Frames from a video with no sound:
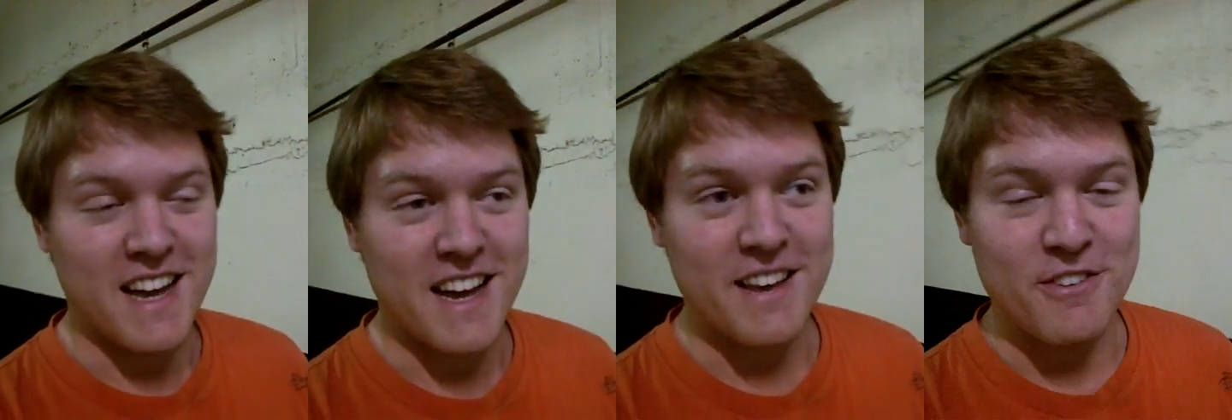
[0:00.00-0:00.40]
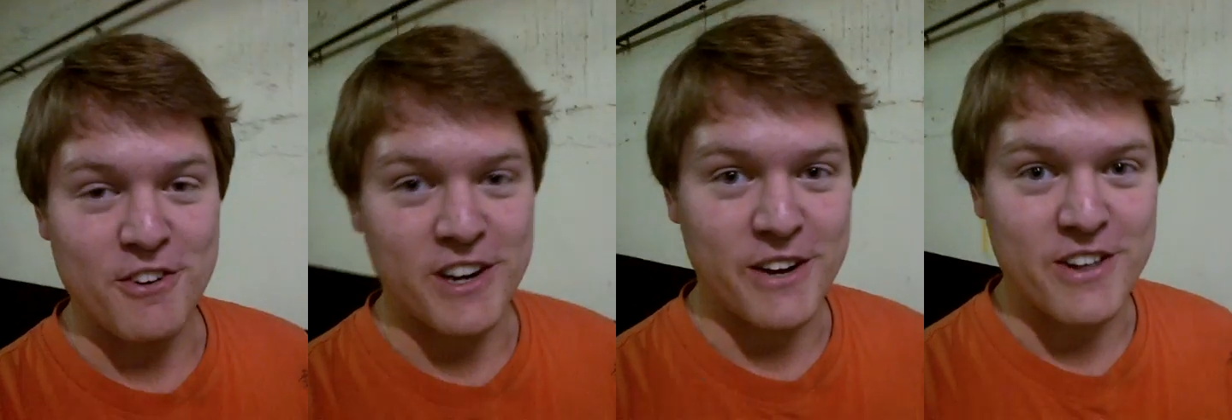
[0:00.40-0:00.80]
If
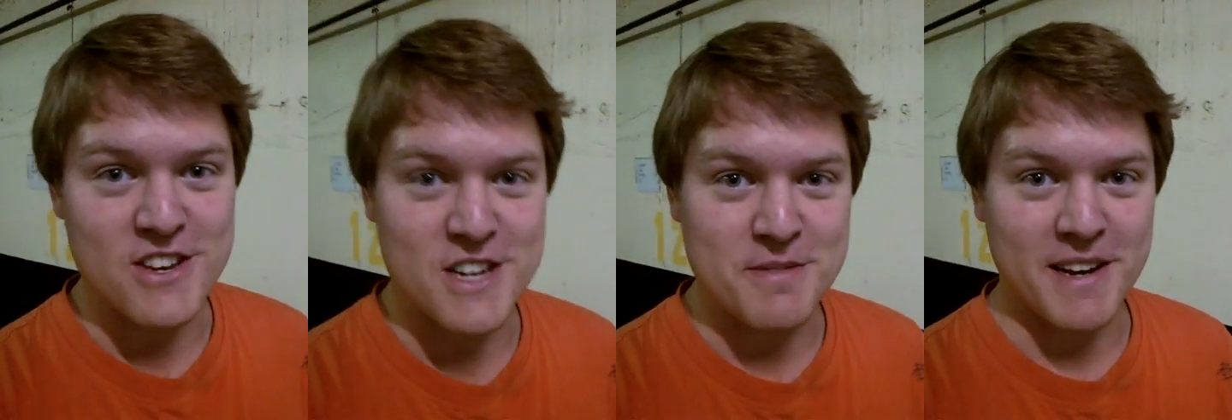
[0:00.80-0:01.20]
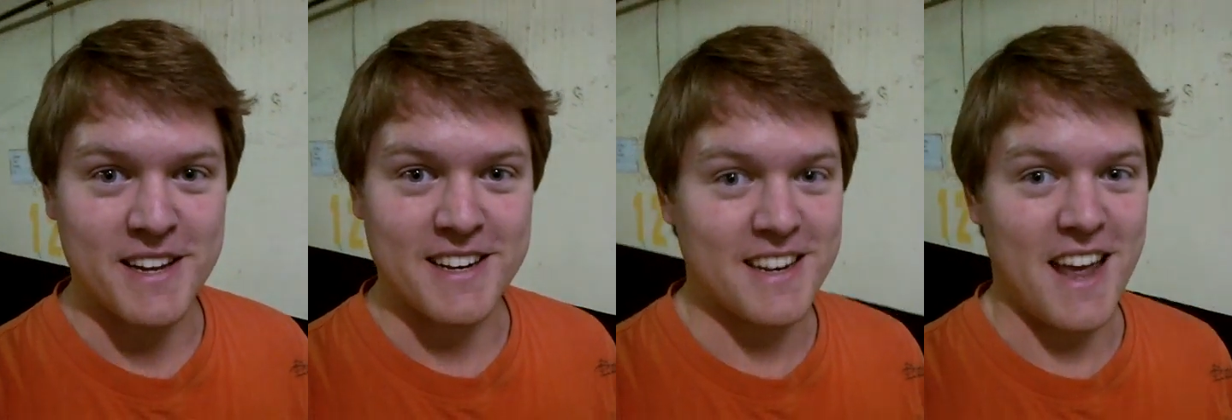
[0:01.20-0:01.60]
you've got any questions
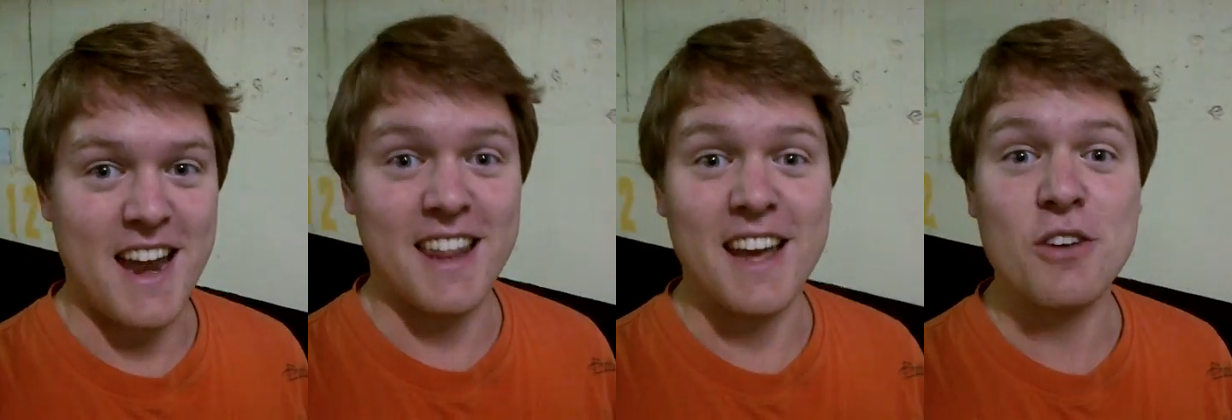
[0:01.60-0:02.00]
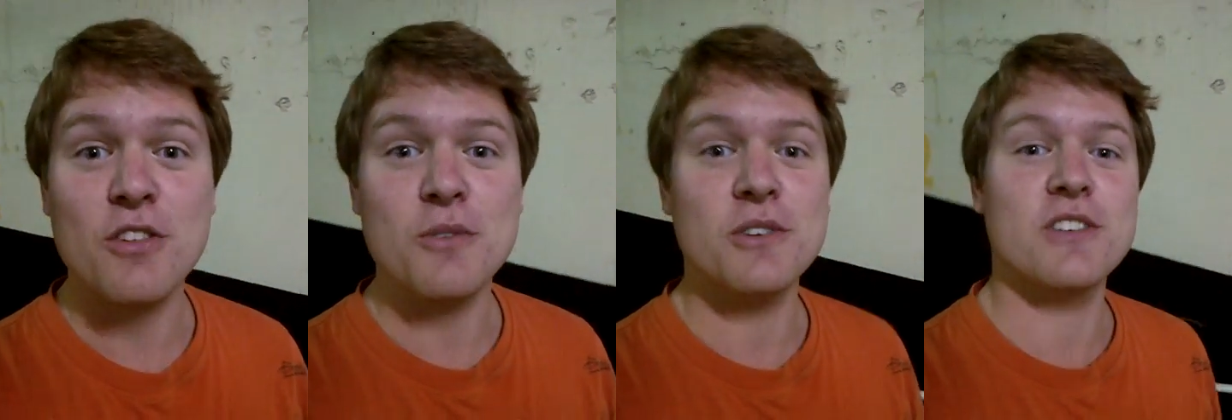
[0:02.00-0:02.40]
about anything
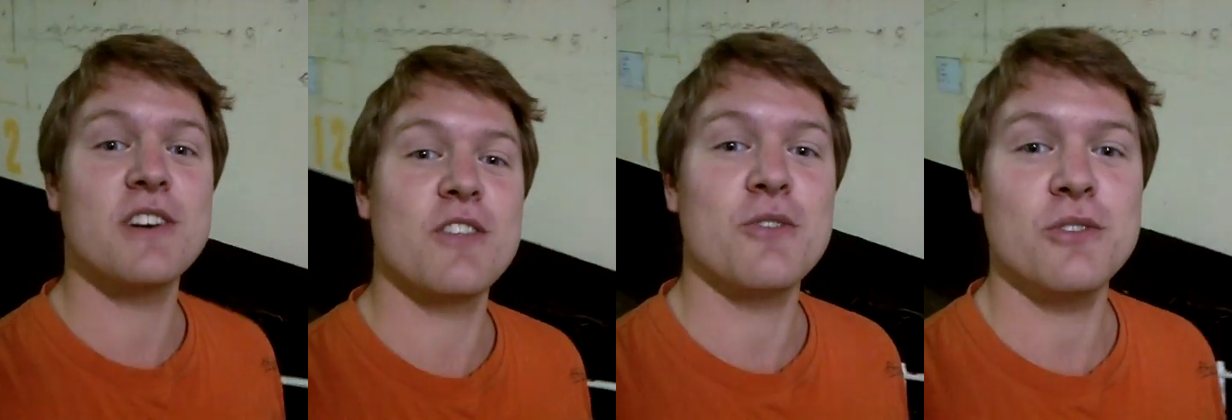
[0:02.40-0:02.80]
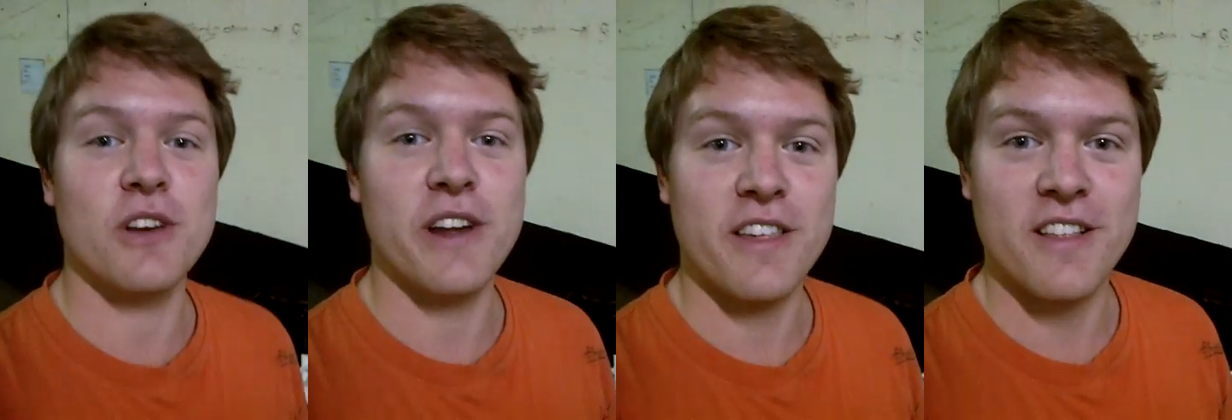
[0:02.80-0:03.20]
else you want to know at all,
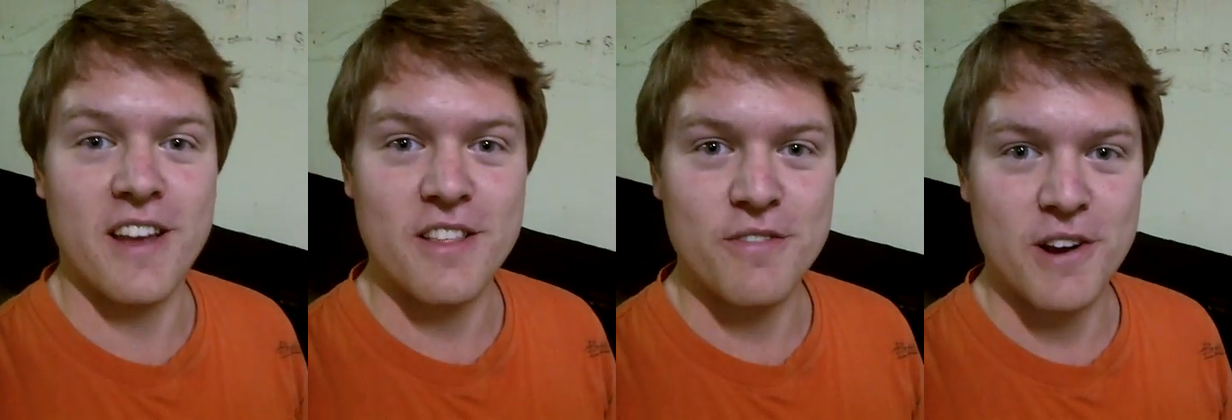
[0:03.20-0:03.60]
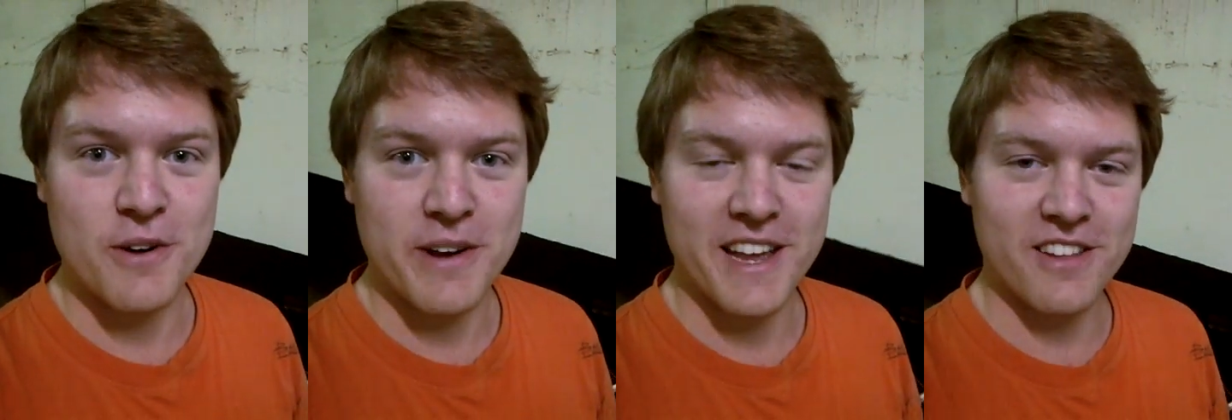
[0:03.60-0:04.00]
don't hesitate to
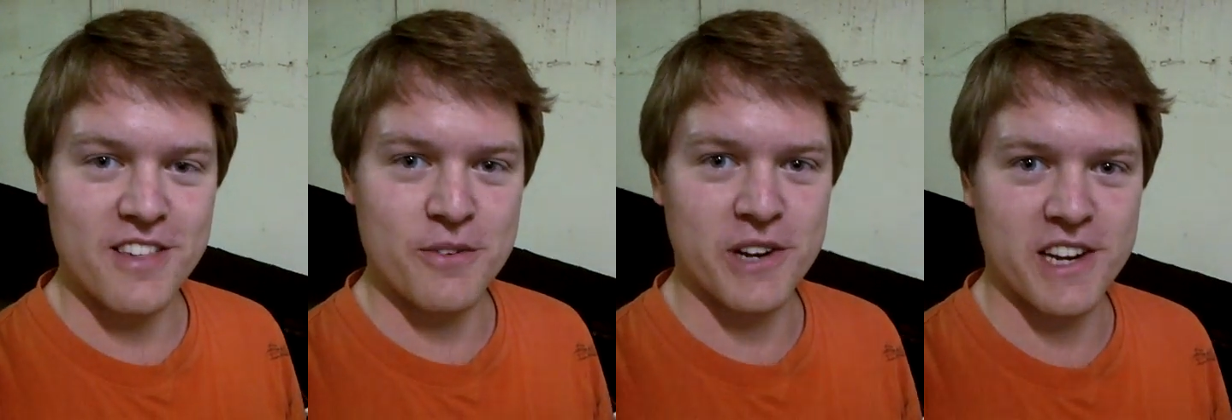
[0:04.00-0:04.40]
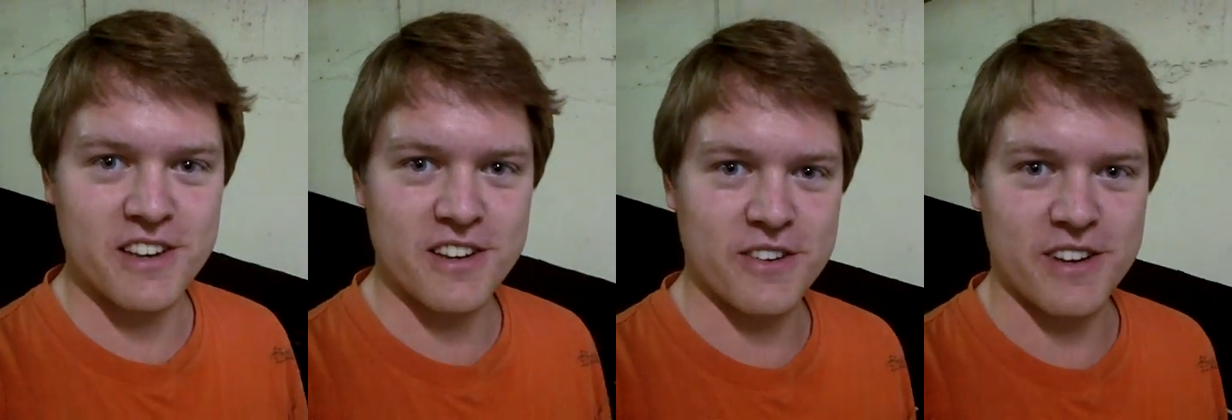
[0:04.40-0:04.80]
fire away and I'll see what I
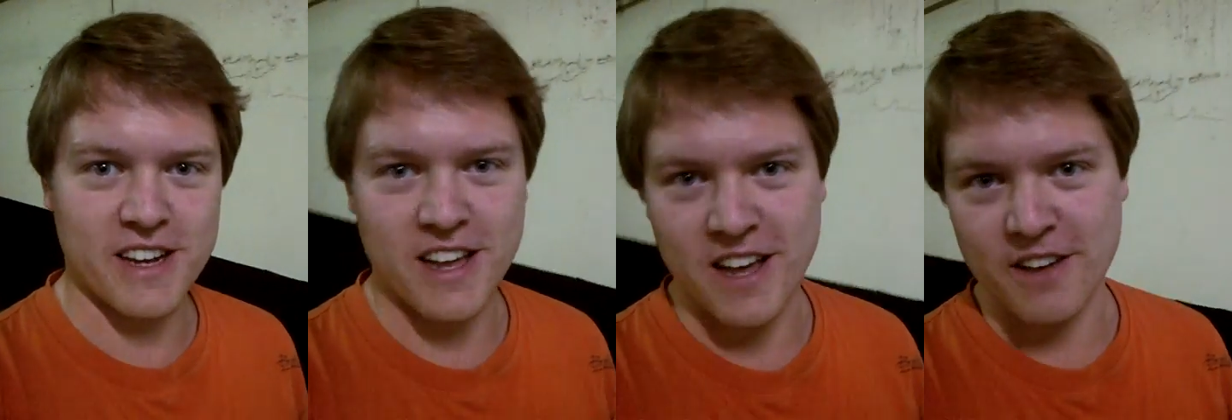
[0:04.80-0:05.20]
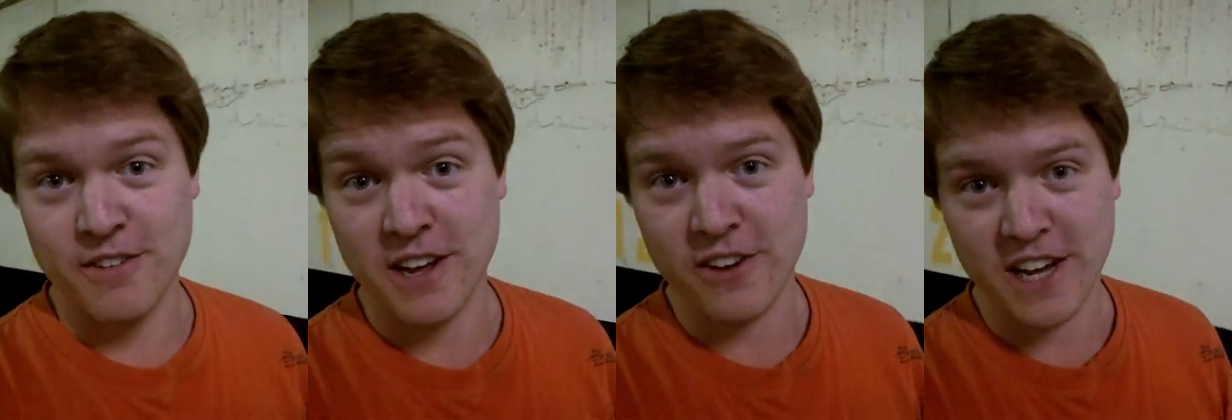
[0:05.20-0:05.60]
can do.
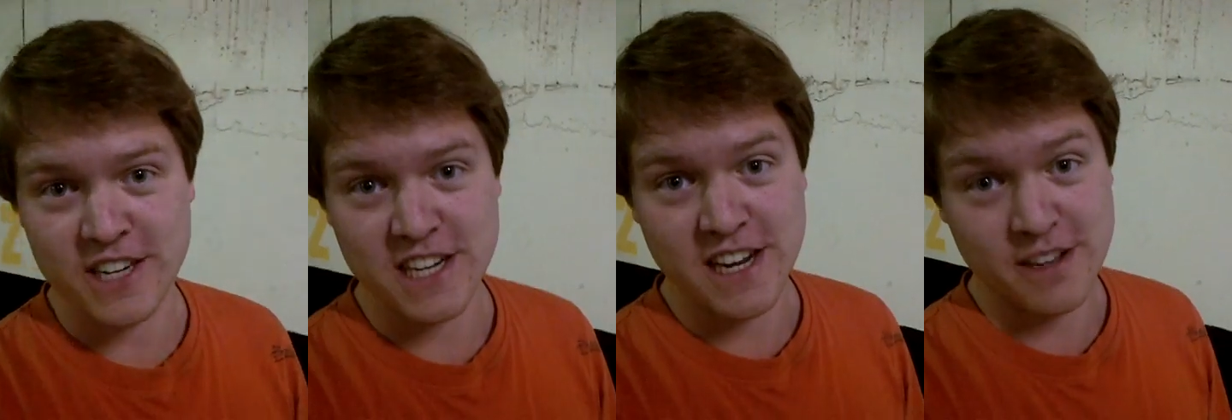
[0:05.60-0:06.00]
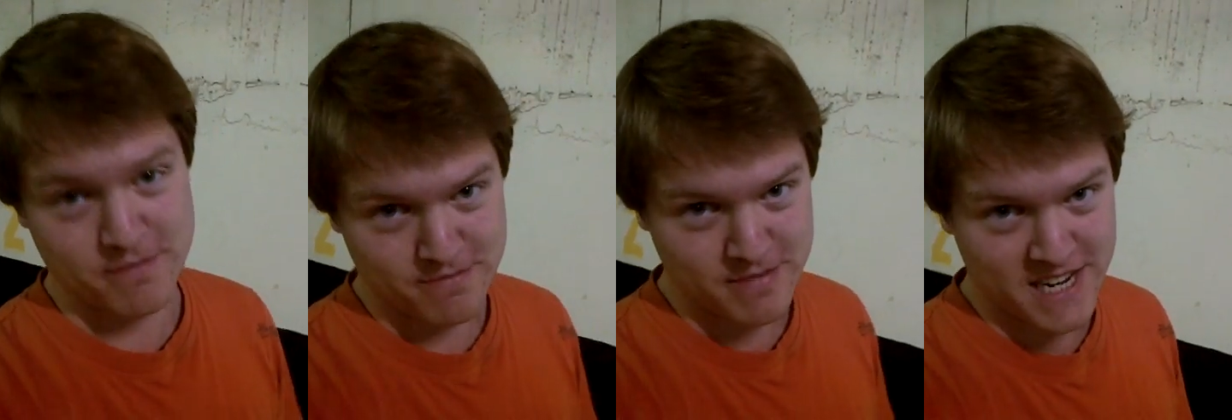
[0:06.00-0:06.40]
For now, I'll catch you later.
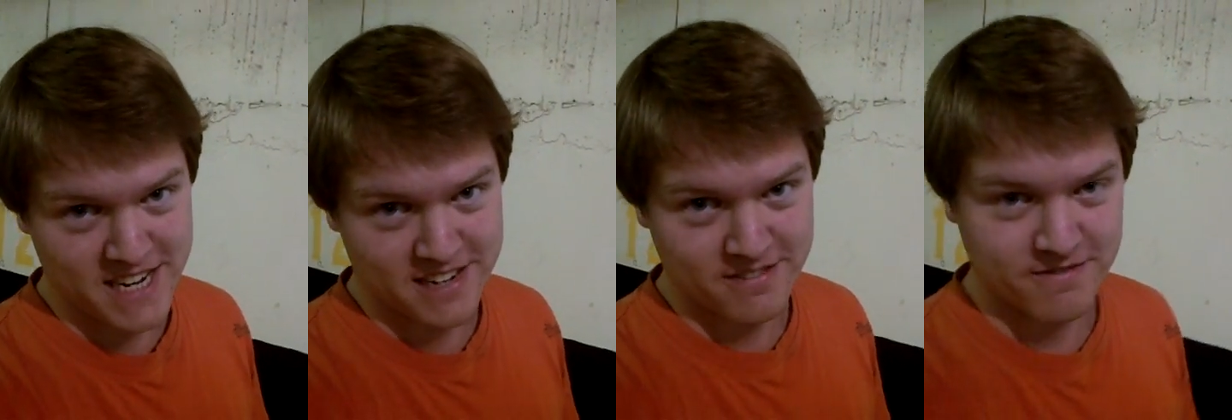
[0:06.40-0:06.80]
Bye.